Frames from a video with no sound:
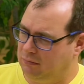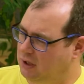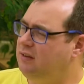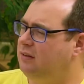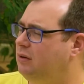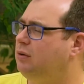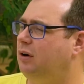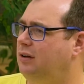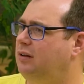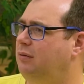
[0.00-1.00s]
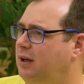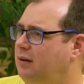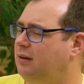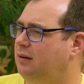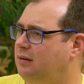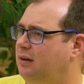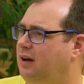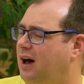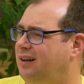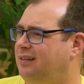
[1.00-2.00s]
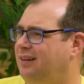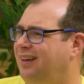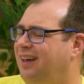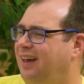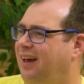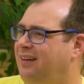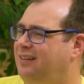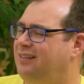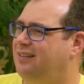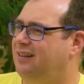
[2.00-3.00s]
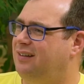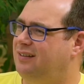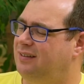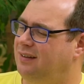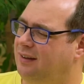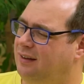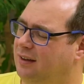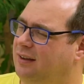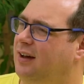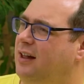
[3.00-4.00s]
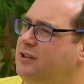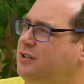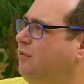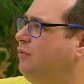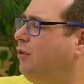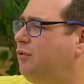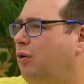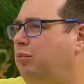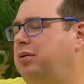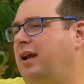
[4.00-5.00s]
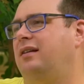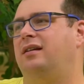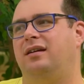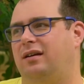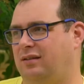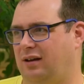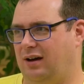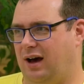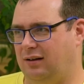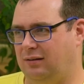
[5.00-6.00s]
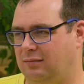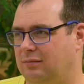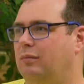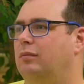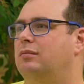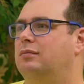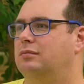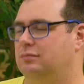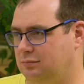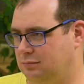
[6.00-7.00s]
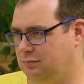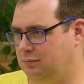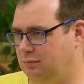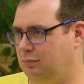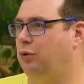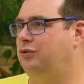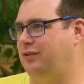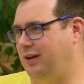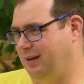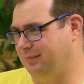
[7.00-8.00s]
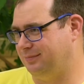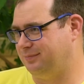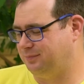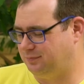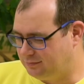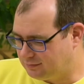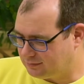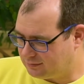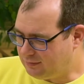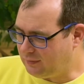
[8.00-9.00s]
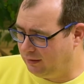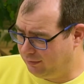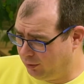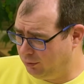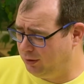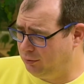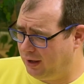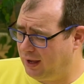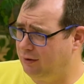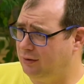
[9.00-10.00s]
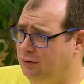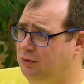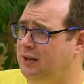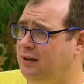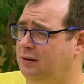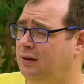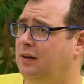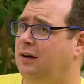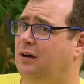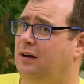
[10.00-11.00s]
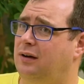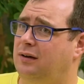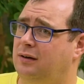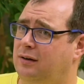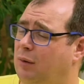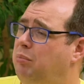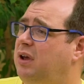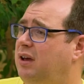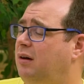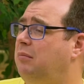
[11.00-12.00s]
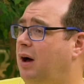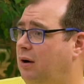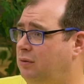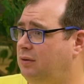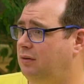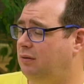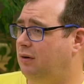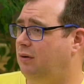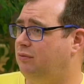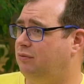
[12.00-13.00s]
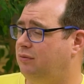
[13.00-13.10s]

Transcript: easy to cultivate in the garden, and it's a culture for row planting in the garden, mostly. So you need a bigger amount of